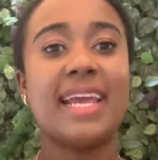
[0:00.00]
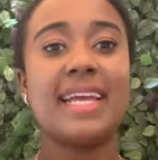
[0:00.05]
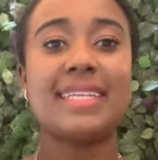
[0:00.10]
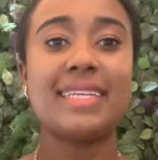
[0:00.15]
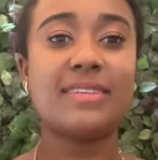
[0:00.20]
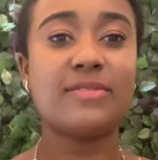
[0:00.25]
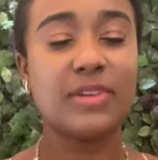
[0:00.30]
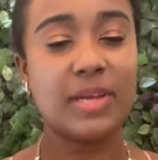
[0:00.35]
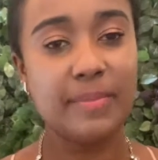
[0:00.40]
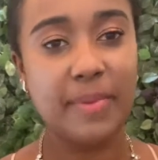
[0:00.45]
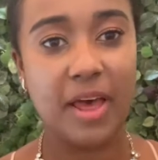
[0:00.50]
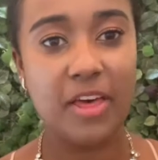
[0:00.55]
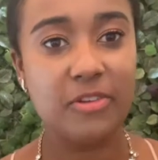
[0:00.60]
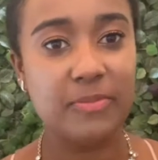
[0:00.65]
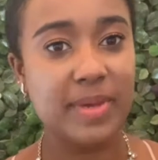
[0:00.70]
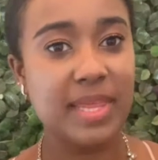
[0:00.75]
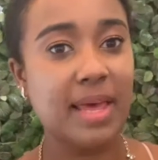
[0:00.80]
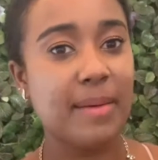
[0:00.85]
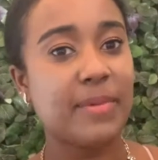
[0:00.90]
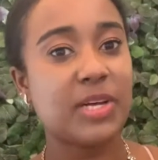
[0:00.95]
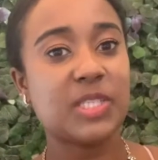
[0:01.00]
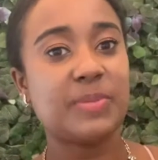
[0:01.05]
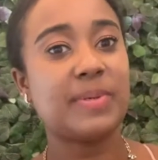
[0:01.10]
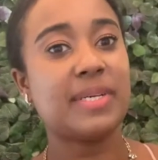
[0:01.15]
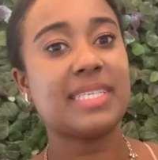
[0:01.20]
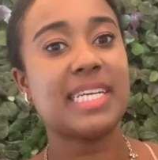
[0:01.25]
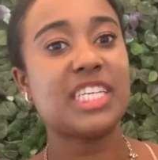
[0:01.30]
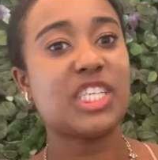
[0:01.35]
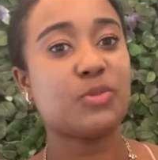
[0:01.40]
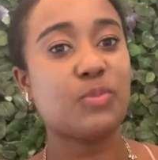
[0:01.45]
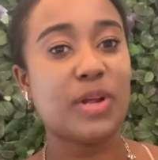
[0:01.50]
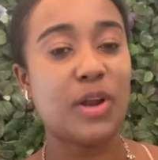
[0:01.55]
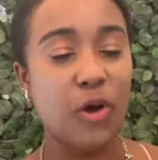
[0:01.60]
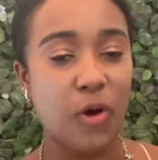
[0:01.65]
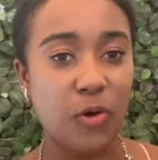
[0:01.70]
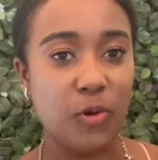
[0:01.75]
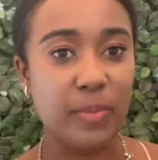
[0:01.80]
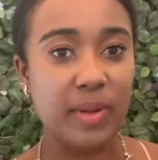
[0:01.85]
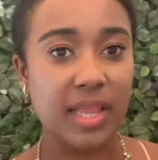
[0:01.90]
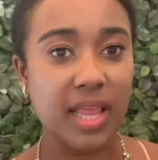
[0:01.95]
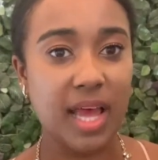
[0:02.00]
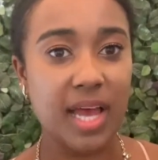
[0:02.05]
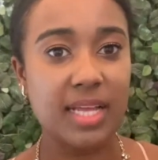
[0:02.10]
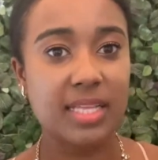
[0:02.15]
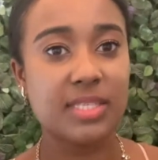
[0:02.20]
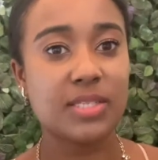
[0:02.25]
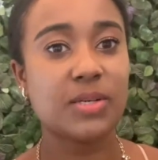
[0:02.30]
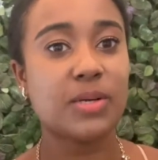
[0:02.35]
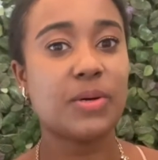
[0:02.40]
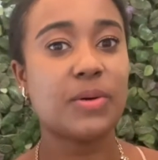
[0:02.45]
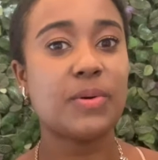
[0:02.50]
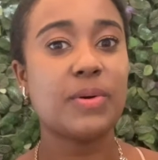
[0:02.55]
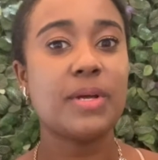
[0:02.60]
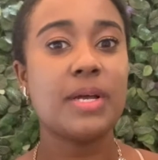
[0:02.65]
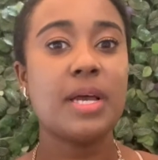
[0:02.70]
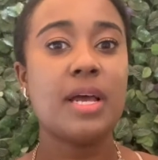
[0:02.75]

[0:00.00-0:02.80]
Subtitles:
it didn't really bother me that much because I just went home a lot. So